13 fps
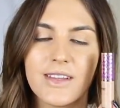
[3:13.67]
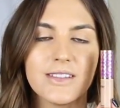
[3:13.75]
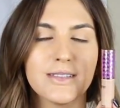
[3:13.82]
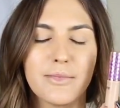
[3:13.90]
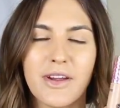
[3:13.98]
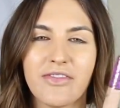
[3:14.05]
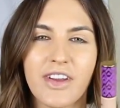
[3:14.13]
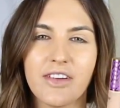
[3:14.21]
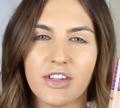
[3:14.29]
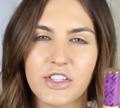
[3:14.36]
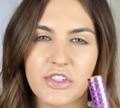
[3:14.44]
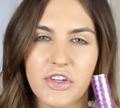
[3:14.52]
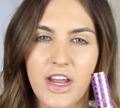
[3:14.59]
This is my
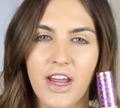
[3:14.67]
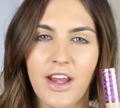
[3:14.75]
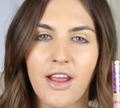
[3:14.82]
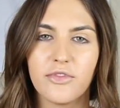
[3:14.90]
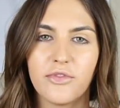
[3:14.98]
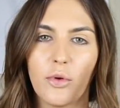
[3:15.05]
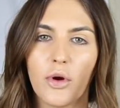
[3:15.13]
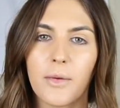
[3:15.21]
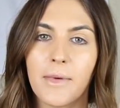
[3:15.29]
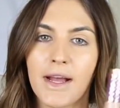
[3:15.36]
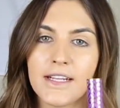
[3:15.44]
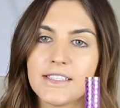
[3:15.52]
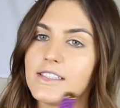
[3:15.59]
favorite shade for
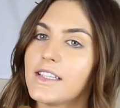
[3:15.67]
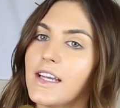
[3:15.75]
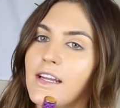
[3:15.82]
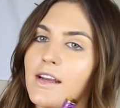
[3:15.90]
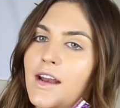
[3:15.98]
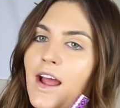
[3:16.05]
my skin.